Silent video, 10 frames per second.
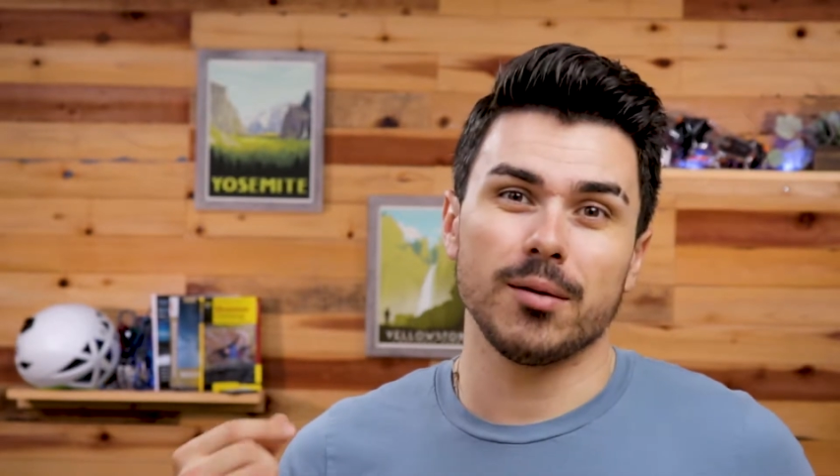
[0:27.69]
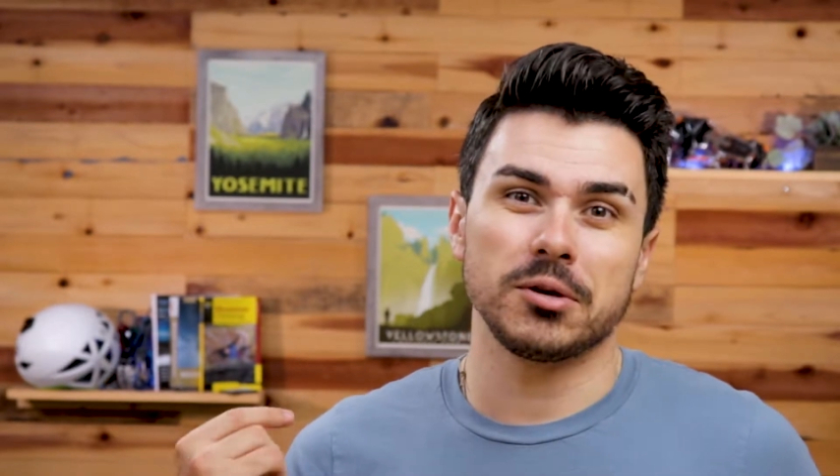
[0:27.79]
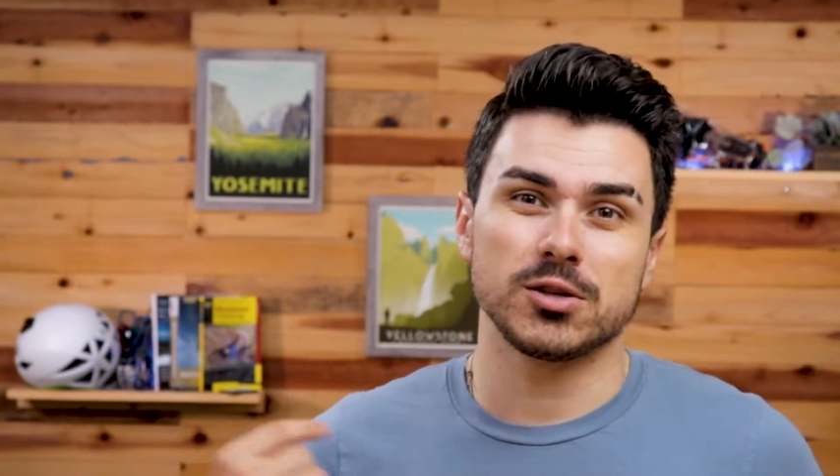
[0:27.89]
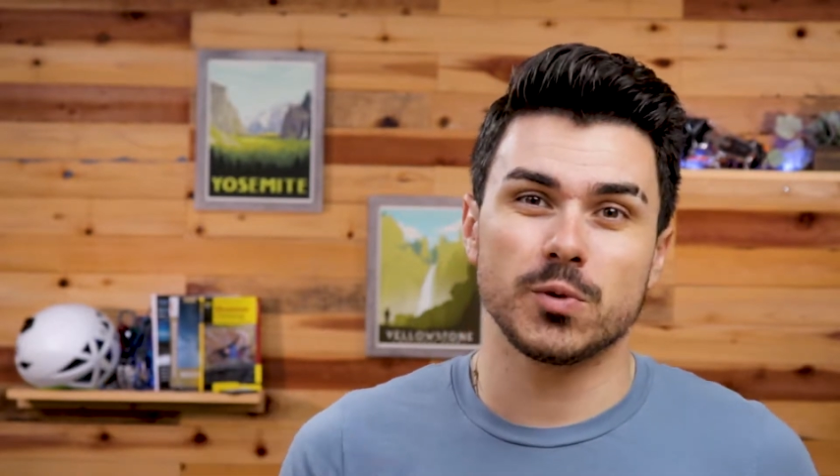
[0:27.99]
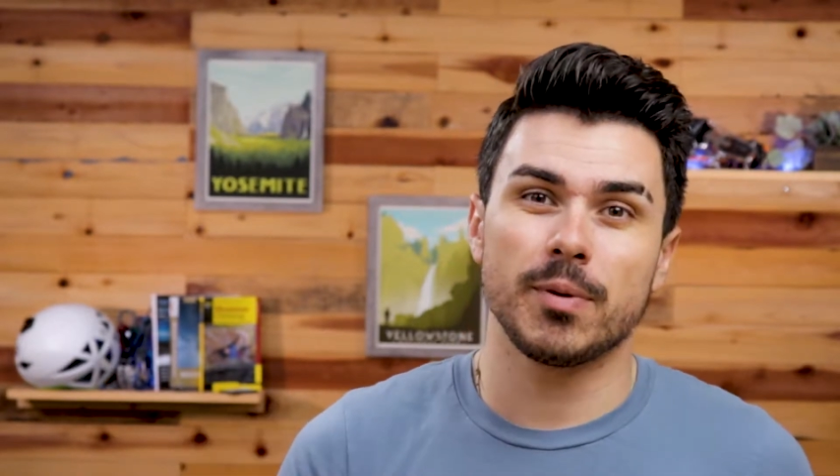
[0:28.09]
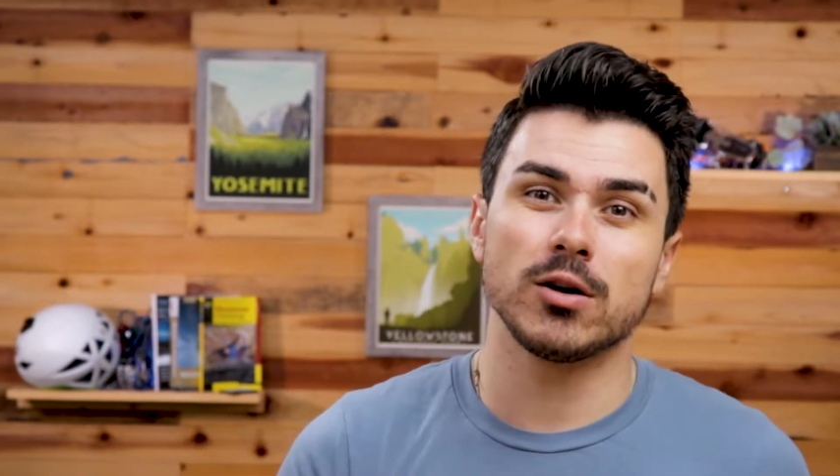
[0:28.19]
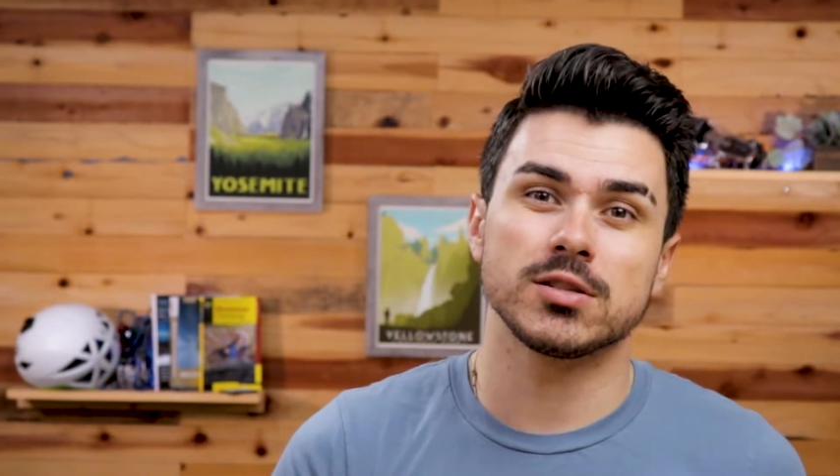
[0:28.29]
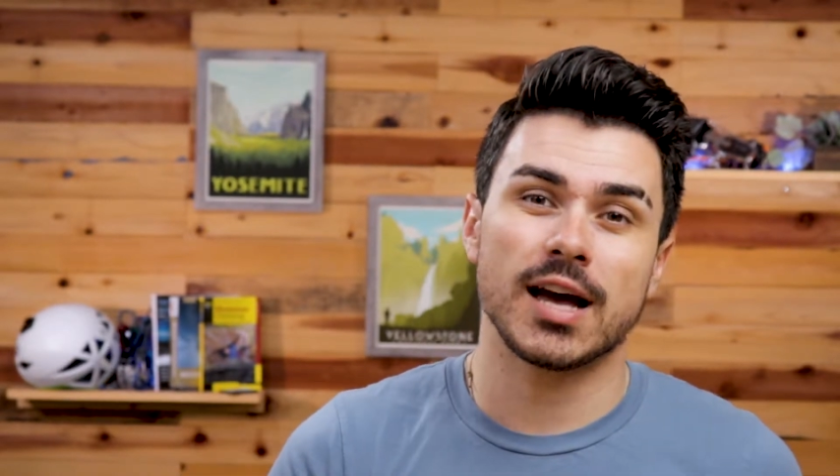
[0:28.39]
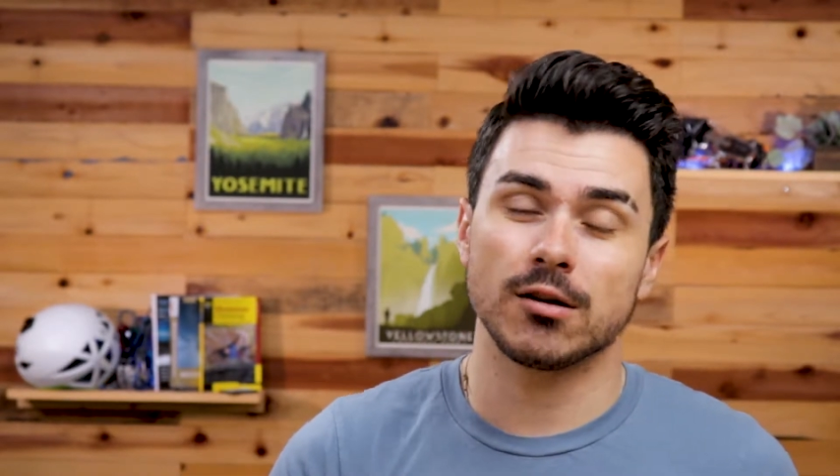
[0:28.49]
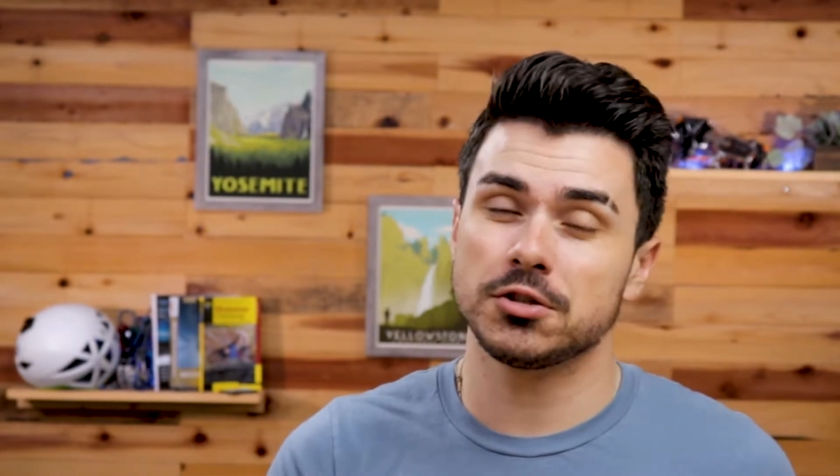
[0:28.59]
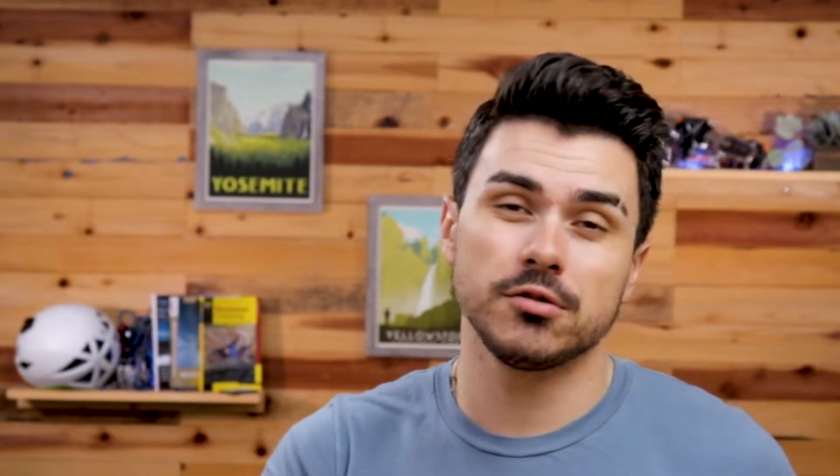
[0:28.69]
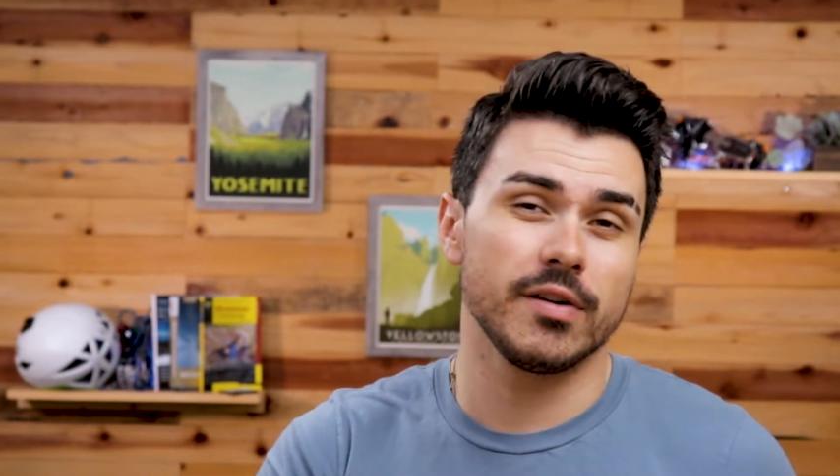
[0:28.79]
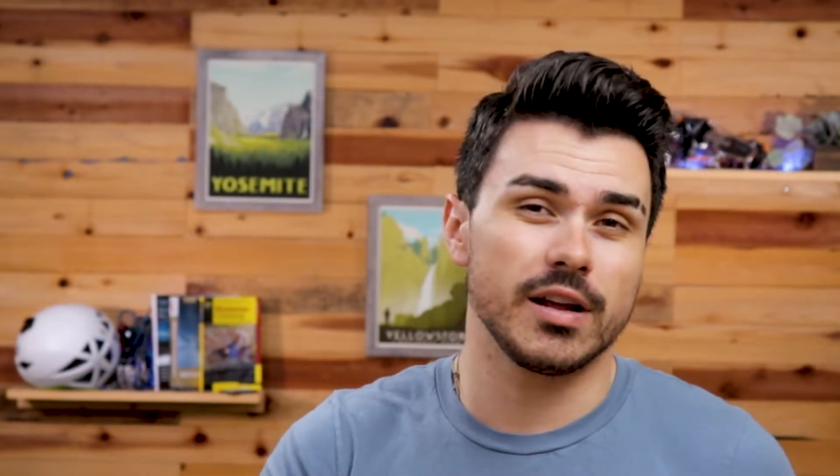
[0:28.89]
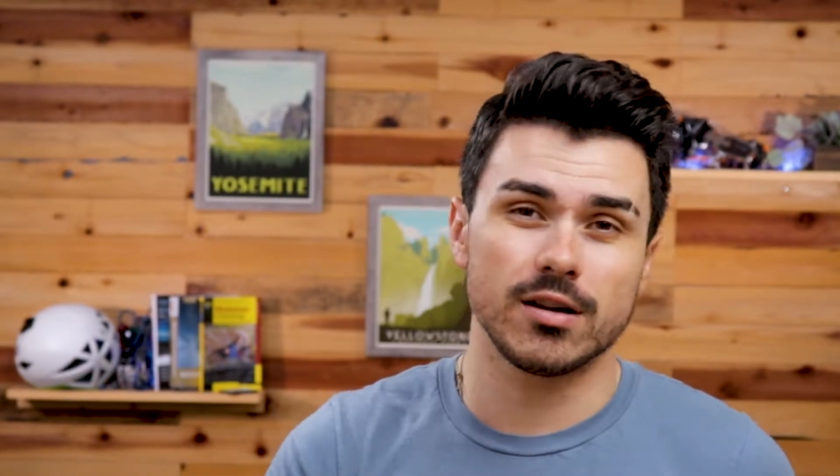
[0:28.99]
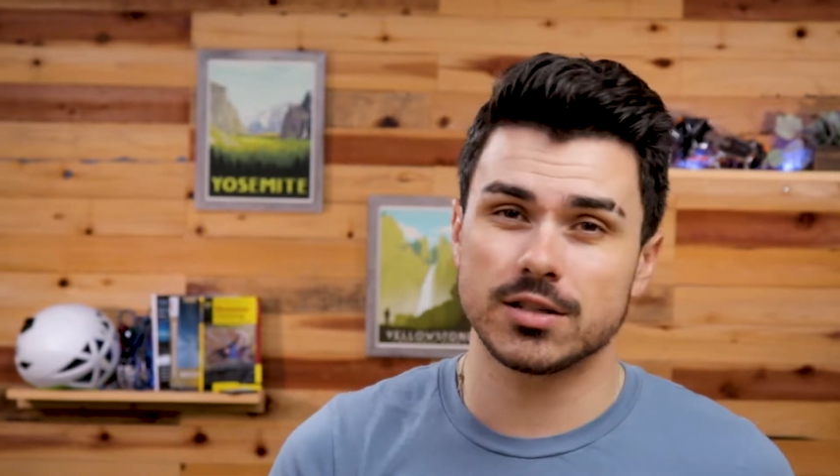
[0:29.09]
because we post how-to
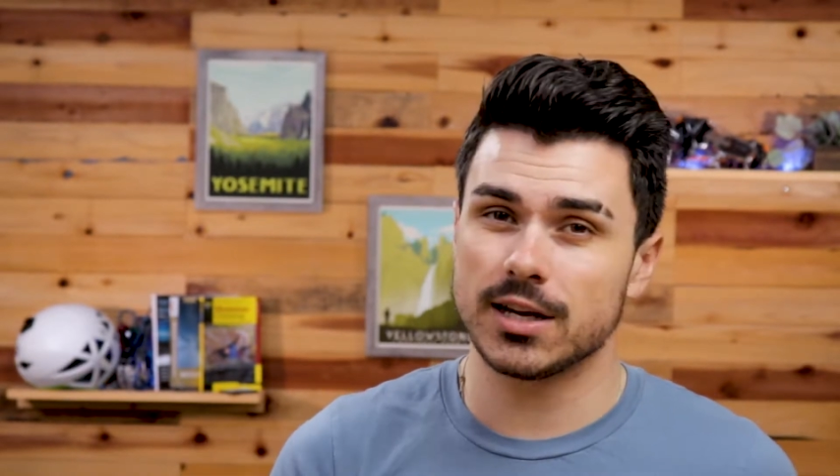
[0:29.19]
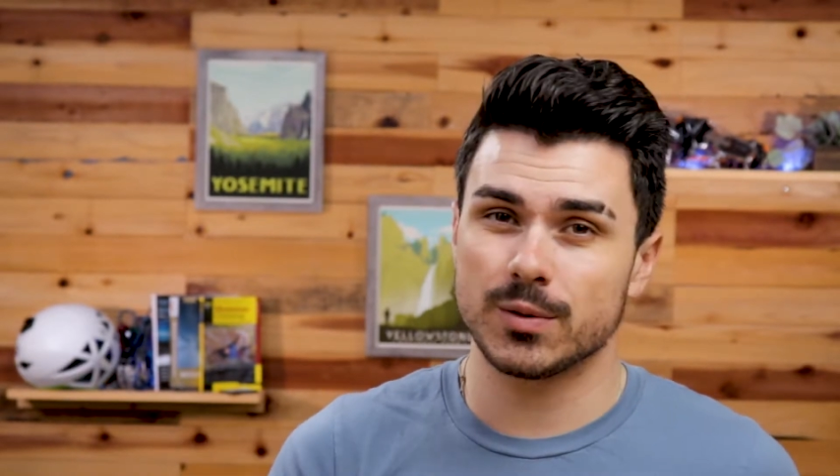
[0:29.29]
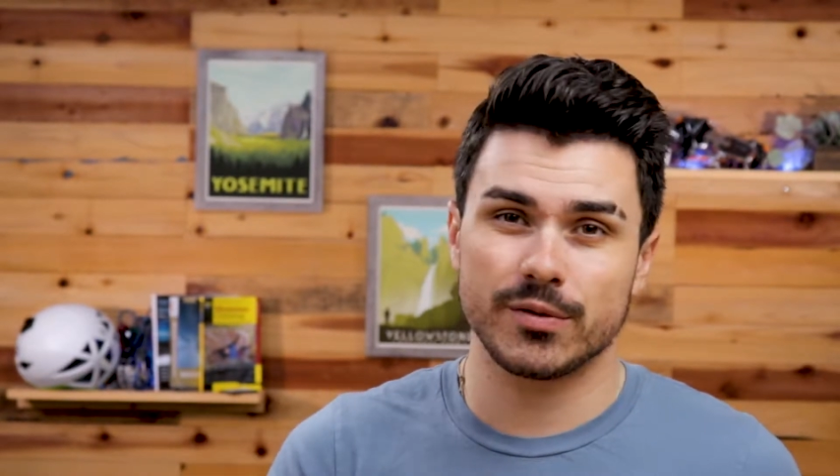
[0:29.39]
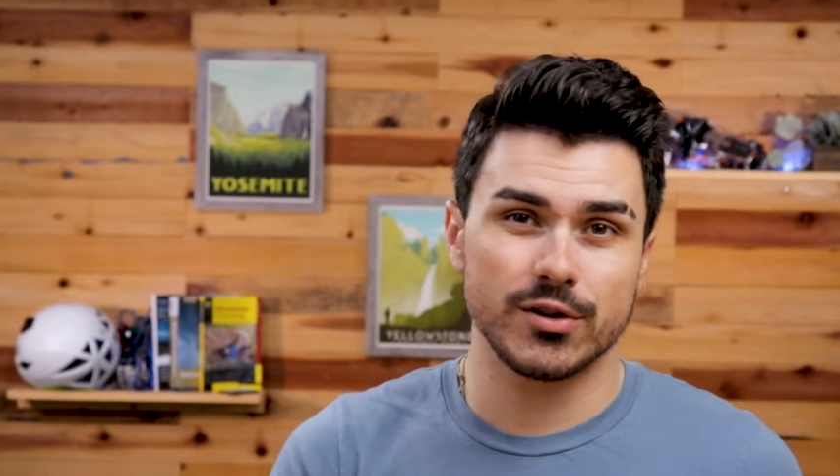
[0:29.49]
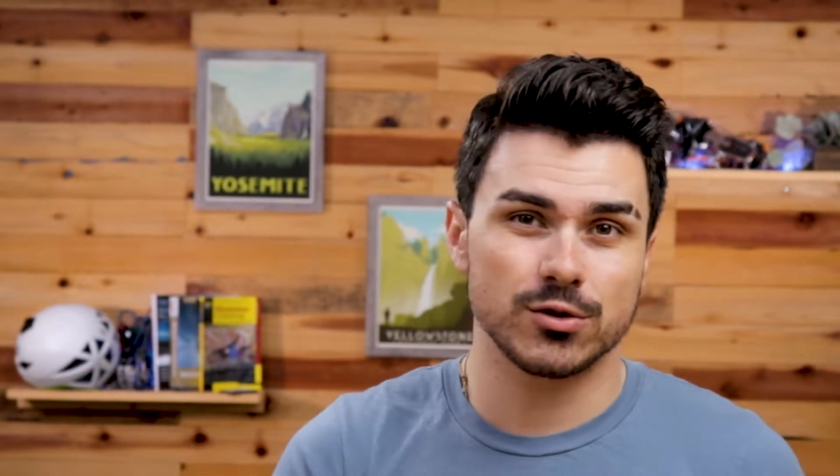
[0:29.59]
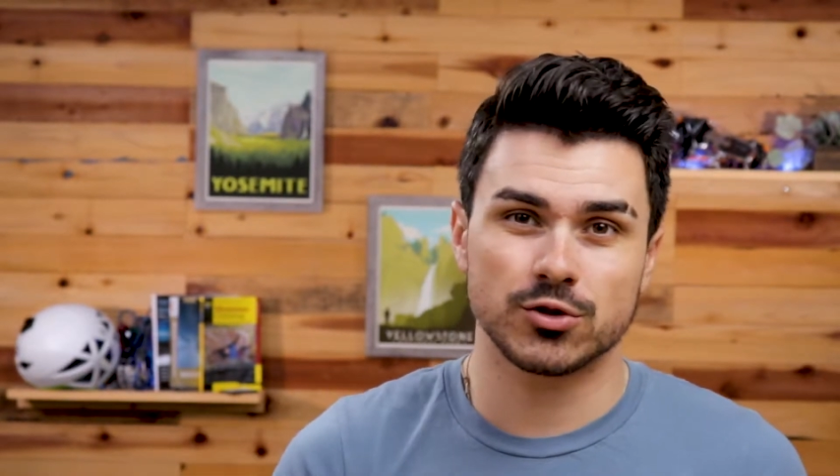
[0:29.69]
videos, gear reviews,